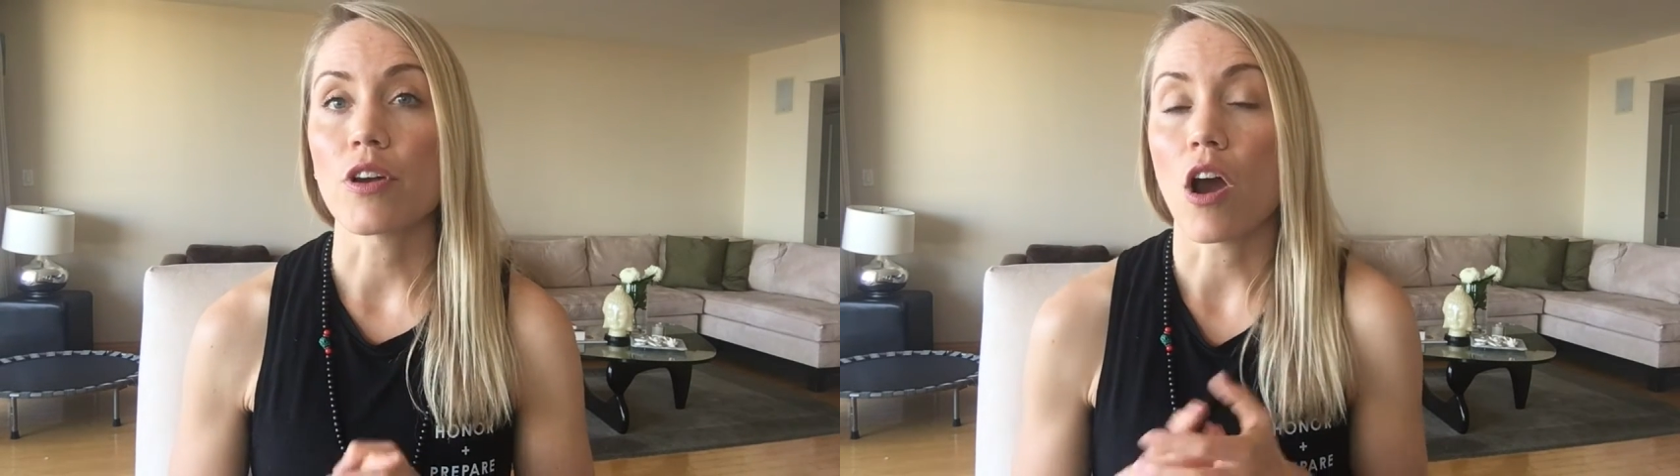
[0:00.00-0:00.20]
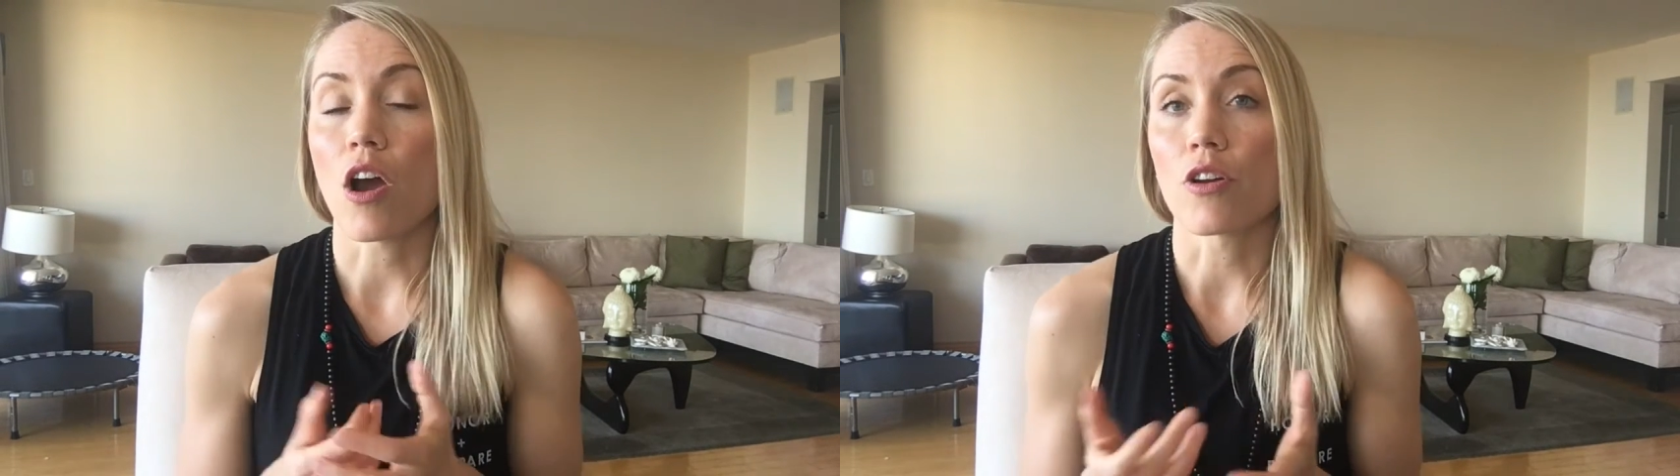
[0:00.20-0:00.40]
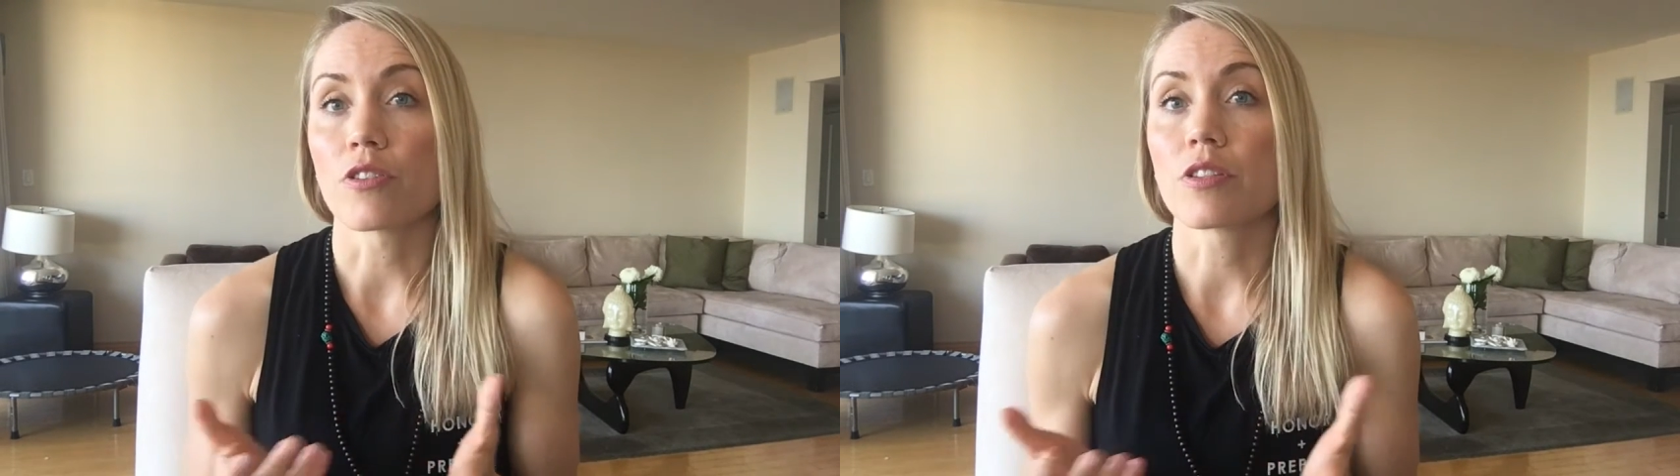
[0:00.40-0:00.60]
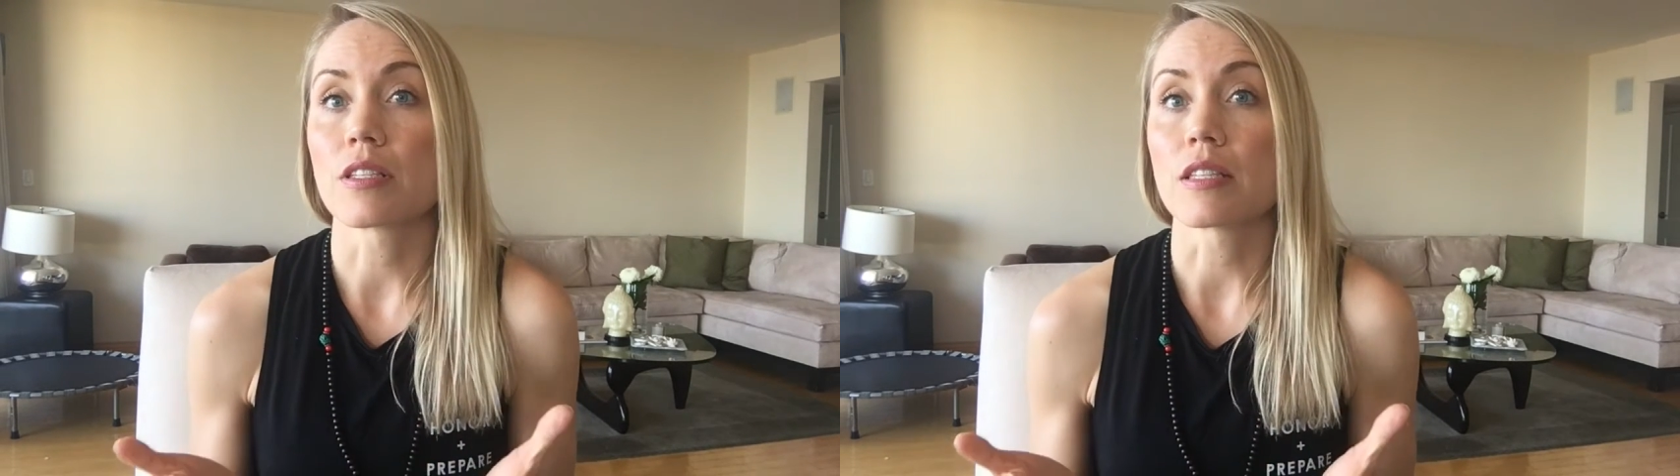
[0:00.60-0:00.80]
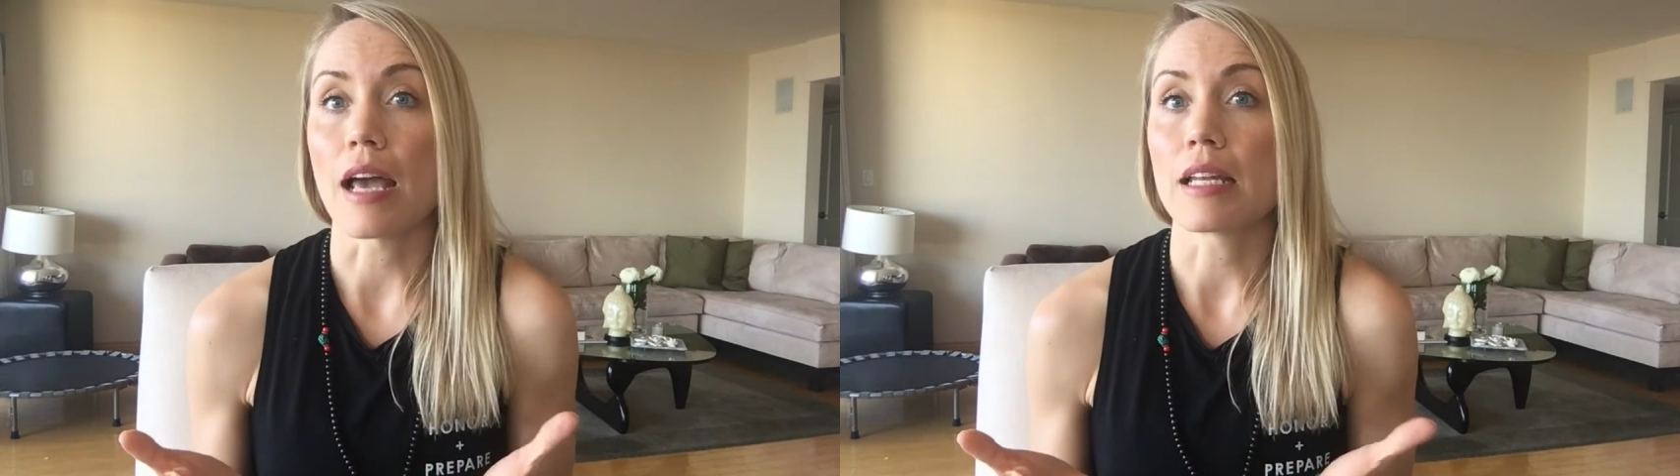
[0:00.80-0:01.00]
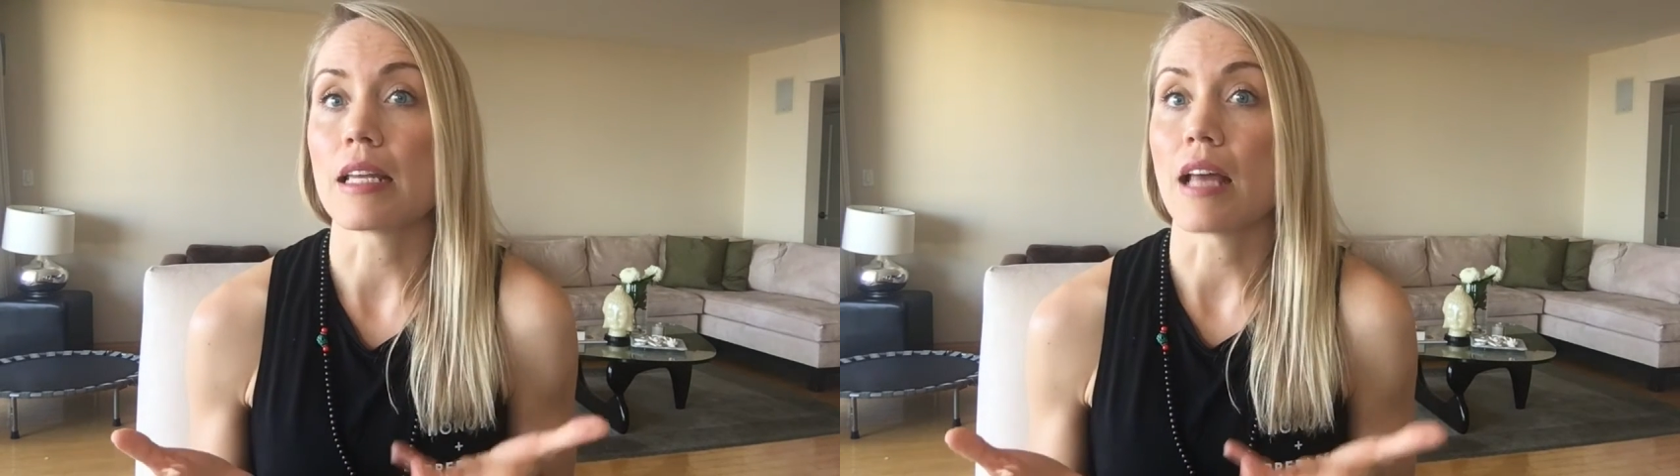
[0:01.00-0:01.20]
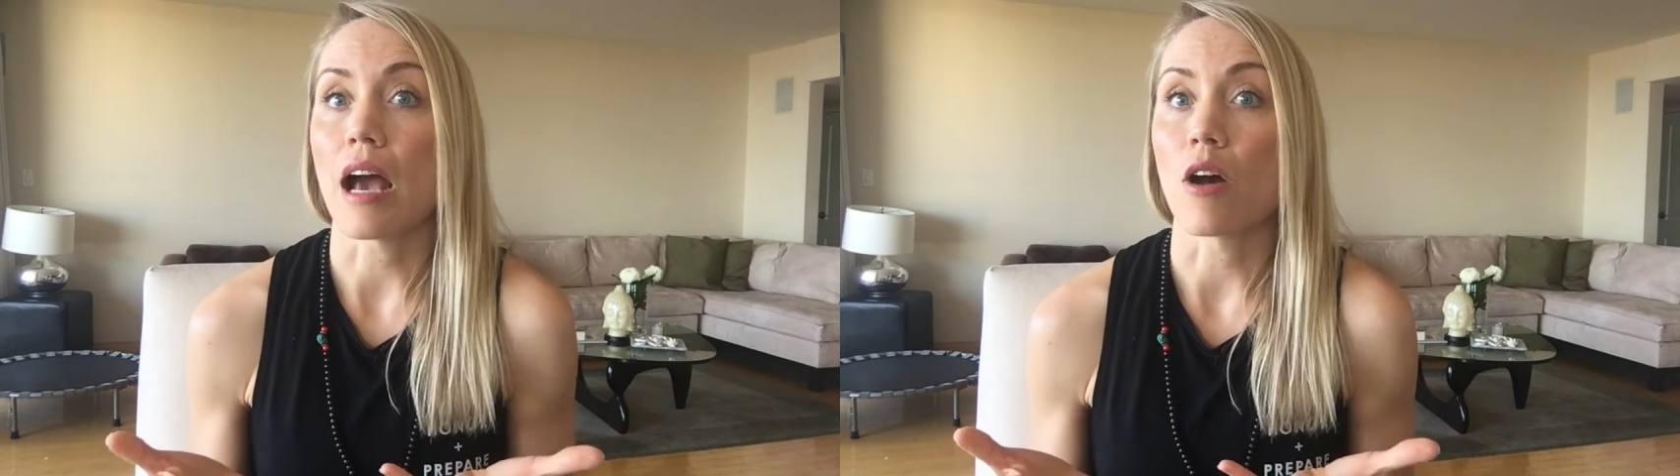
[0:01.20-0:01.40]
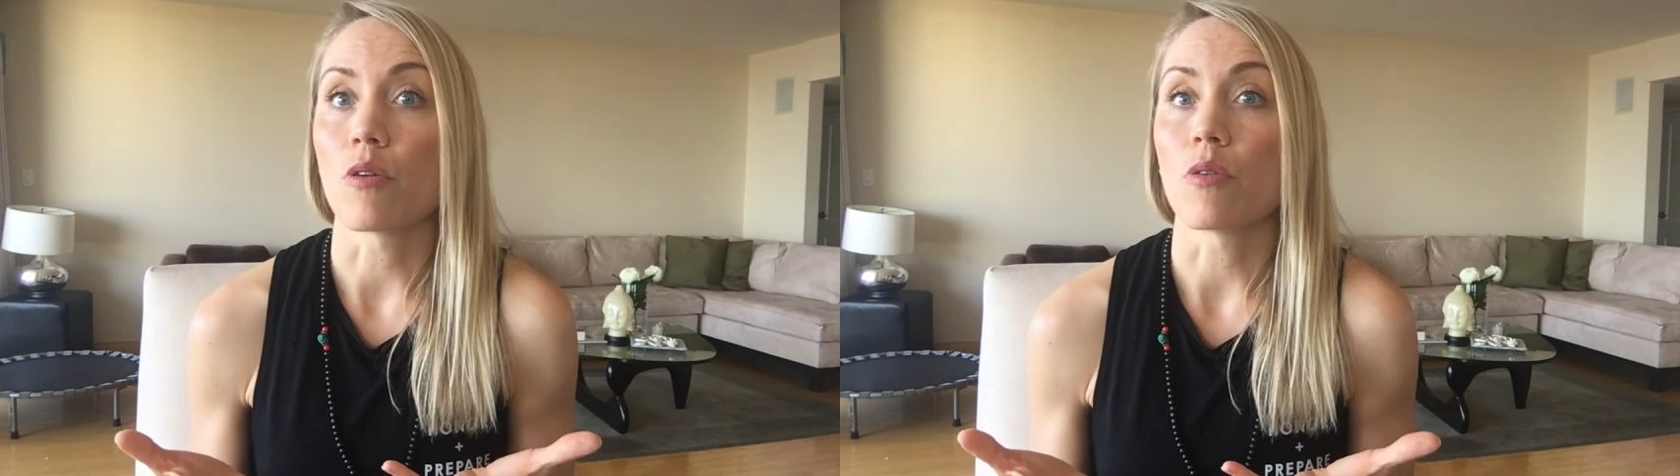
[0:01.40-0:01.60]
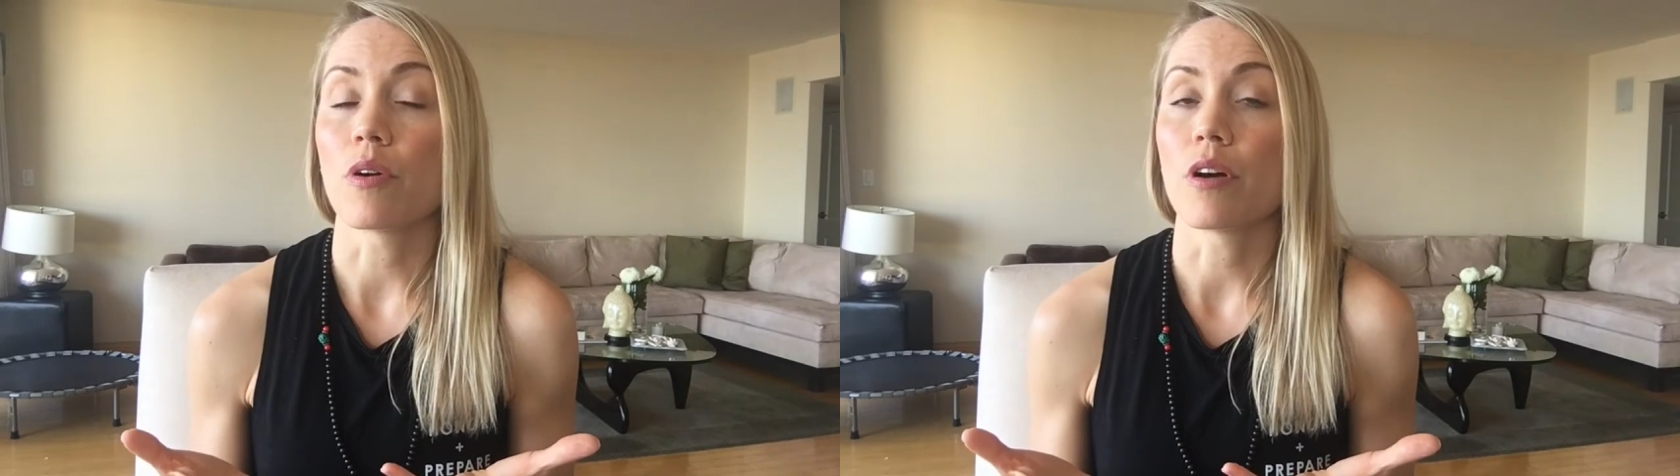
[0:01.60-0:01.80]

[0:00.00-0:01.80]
our society now,